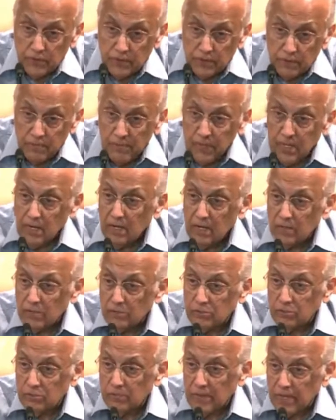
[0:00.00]
for a meal or
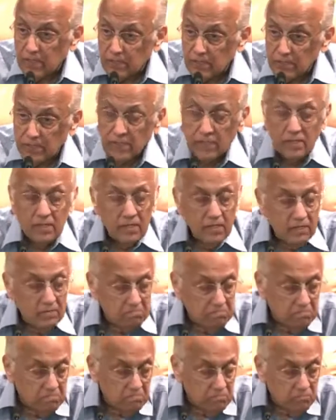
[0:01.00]
2 meals.
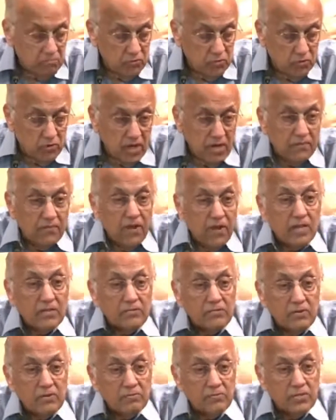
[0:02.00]
You can
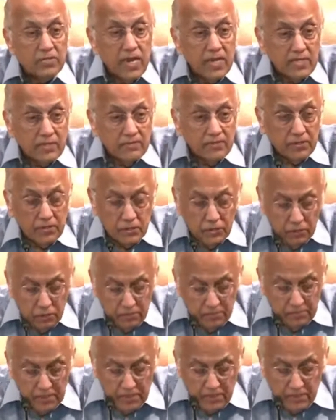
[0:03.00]
fast from sex for a
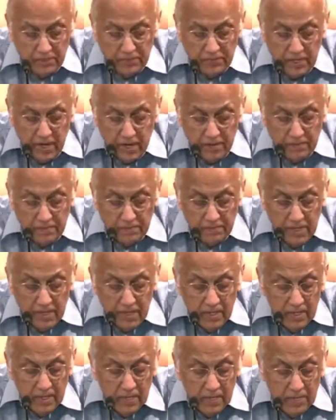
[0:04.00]
short period of time.
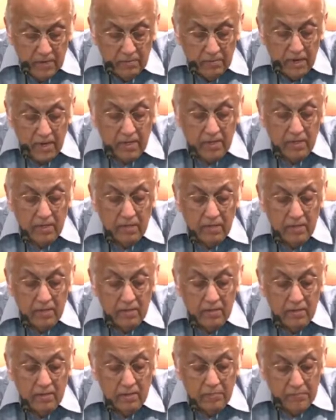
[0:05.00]
But
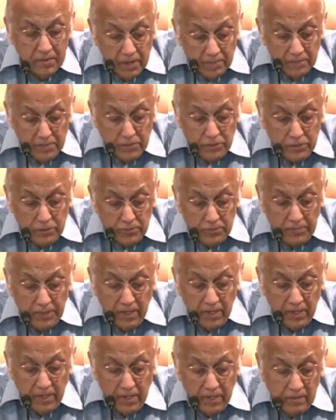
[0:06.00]
the purpose should
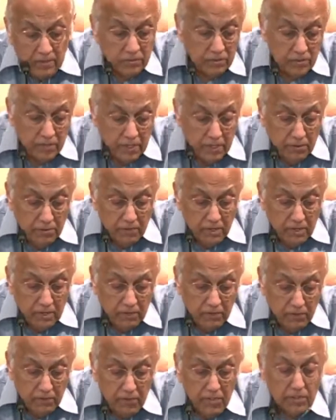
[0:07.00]
be so that you can
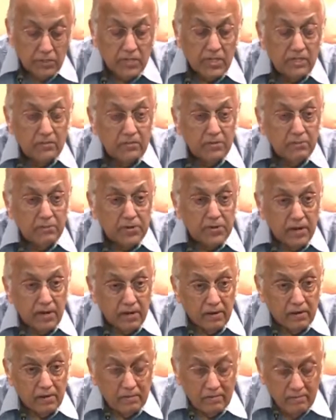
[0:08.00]
devote yourself to
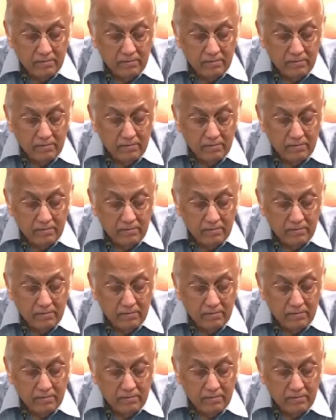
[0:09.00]
prayer.